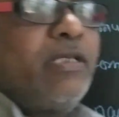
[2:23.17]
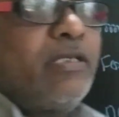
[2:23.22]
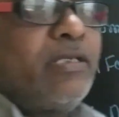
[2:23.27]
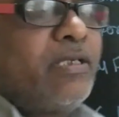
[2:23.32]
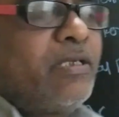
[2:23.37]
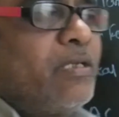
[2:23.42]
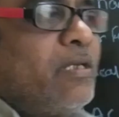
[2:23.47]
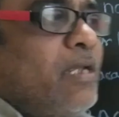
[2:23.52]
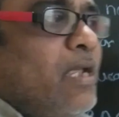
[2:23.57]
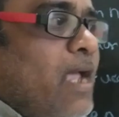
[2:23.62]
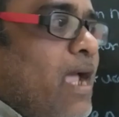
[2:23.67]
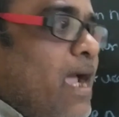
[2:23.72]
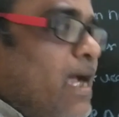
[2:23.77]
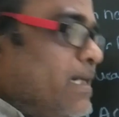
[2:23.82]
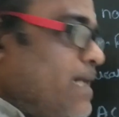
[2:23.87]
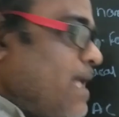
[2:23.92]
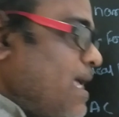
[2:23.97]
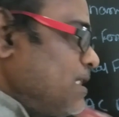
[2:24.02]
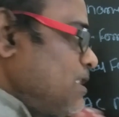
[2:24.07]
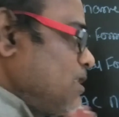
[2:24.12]
is
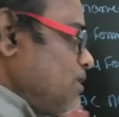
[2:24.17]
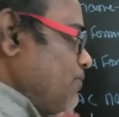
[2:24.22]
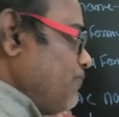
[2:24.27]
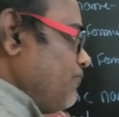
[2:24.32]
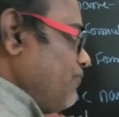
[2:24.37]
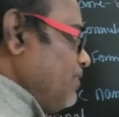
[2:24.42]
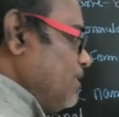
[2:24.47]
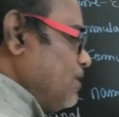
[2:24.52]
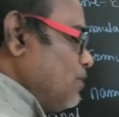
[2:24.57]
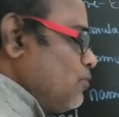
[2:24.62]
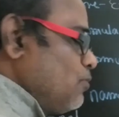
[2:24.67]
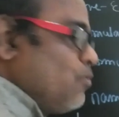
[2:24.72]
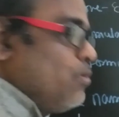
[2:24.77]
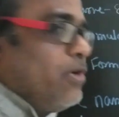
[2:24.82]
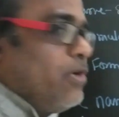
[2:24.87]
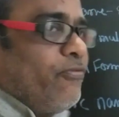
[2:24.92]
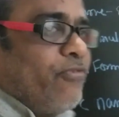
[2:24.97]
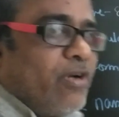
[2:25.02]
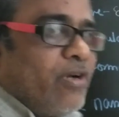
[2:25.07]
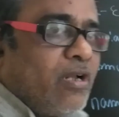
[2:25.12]
attached with two
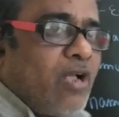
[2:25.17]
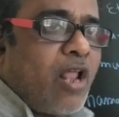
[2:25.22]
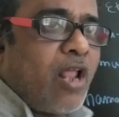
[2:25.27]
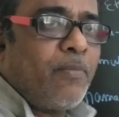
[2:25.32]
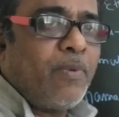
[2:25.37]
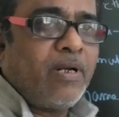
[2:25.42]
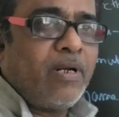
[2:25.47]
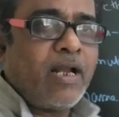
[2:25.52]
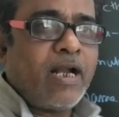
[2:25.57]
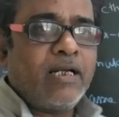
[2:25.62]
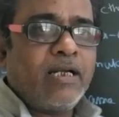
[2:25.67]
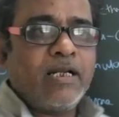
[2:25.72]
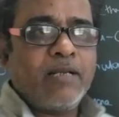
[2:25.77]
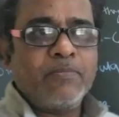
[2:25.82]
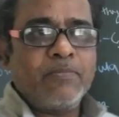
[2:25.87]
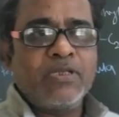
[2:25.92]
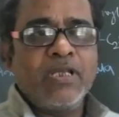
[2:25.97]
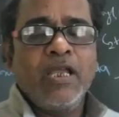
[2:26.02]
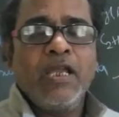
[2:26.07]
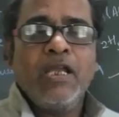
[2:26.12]
different carbon
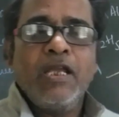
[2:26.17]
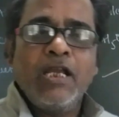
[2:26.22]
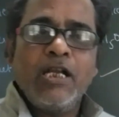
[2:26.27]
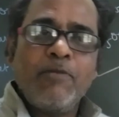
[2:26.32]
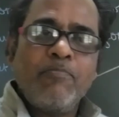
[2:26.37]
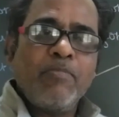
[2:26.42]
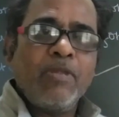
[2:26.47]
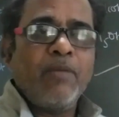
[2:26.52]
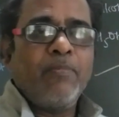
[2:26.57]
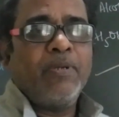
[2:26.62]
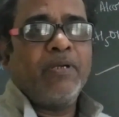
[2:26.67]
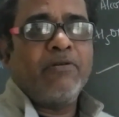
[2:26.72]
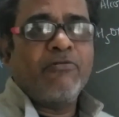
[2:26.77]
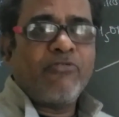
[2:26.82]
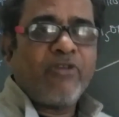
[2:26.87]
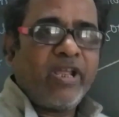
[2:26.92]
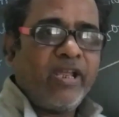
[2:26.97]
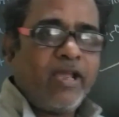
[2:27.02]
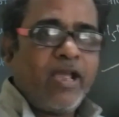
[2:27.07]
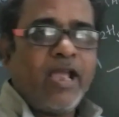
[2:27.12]
atoms, it may be
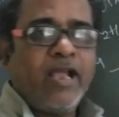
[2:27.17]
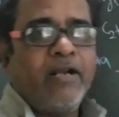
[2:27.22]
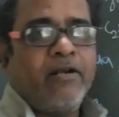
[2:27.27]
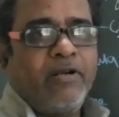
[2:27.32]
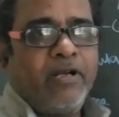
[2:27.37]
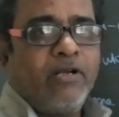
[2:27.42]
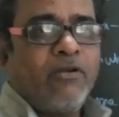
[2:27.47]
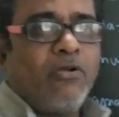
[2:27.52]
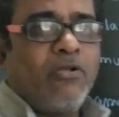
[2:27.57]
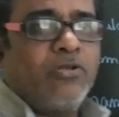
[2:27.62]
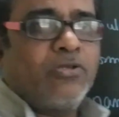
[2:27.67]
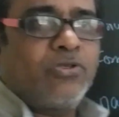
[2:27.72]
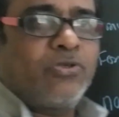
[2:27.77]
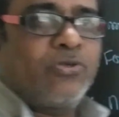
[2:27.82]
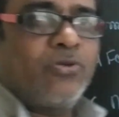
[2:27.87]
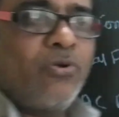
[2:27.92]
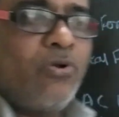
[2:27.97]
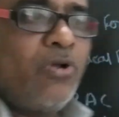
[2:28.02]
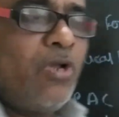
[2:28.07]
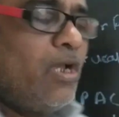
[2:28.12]
trihydric
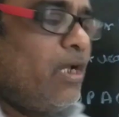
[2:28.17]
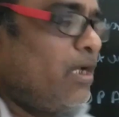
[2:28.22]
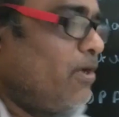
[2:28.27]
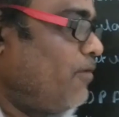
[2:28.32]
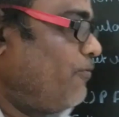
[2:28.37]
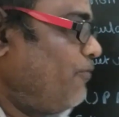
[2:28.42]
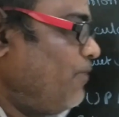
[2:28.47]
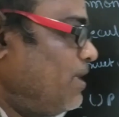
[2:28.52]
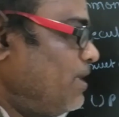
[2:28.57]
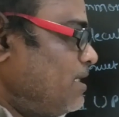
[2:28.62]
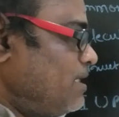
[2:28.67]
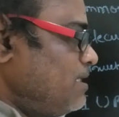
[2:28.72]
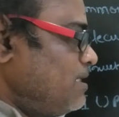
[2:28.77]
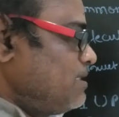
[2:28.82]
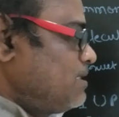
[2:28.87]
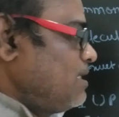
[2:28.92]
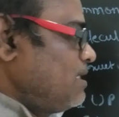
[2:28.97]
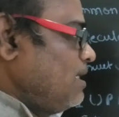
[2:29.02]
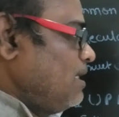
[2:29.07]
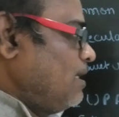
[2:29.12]
also. If it
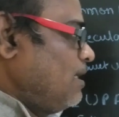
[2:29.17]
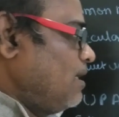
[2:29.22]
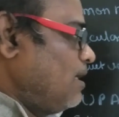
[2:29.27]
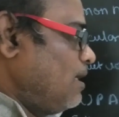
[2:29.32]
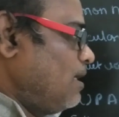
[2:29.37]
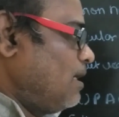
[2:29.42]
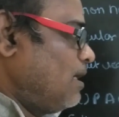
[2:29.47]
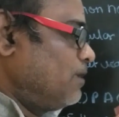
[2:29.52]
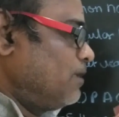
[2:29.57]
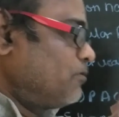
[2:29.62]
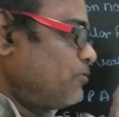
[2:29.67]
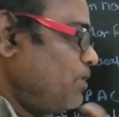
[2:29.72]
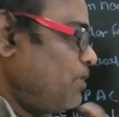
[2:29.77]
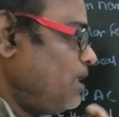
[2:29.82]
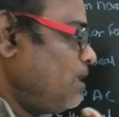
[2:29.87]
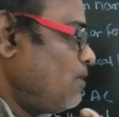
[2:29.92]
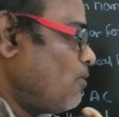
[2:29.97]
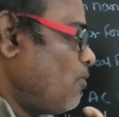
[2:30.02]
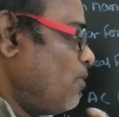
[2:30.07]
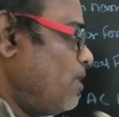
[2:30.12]
is
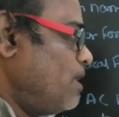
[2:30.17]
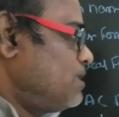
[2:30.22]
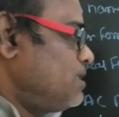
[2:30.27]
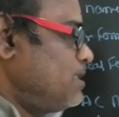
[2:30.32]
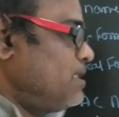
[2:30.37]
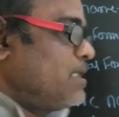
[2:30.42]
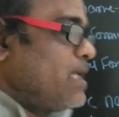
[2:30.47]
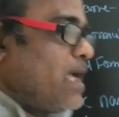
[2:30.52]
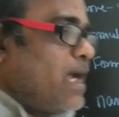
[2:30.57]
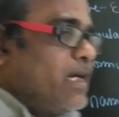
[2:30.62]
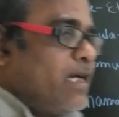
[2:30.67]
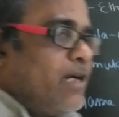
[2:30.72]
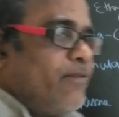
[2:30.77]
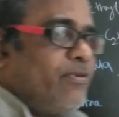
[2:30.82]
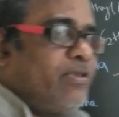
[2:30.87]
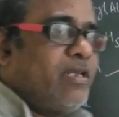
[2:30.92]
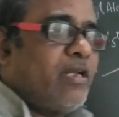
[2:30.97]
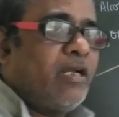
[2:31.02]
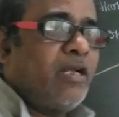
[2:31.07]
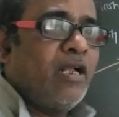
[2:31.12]
3 OH is added with
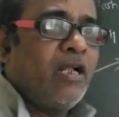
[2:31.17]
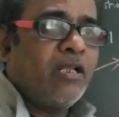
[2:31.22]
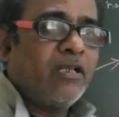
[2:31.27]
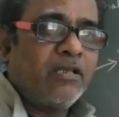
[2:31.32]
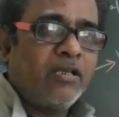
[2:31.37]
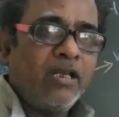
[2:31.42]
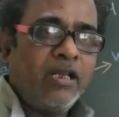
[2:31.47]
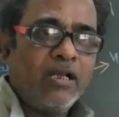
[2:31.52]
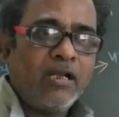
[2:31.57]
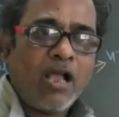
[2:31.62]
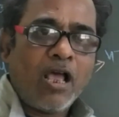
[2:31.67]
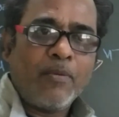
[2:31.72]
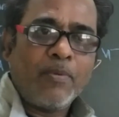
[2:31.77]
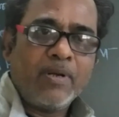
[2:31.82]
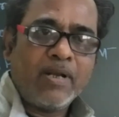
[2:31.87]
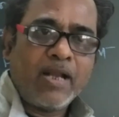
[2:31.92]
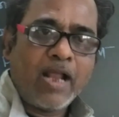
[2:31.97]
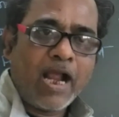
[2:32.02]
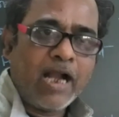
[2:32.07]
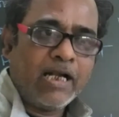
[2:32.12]
the 3
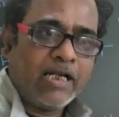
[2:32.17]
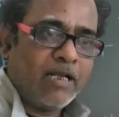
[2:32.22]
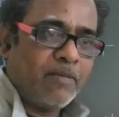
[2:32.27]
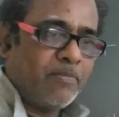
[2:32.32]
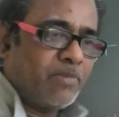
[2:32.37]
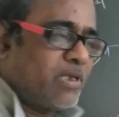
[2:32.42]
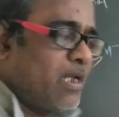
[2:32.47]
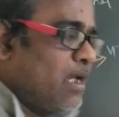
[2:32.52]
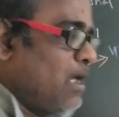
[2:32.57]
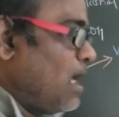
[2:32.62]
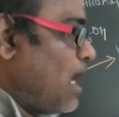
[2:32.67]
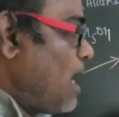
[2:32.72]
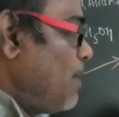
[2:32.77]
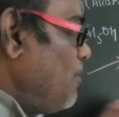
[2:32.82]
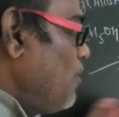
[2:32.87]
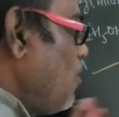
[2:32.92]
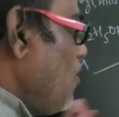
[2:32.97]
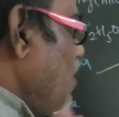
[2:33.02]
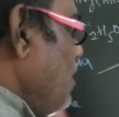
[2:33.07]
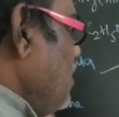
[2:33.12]
carbon atoms. I am
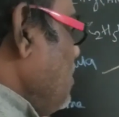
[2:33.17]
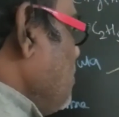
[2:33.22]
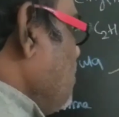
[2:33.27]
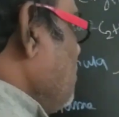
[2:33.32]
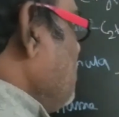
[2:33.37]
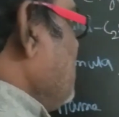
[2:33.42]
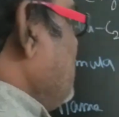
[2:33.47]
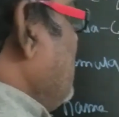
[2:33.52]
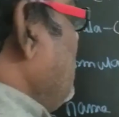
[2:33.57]
going to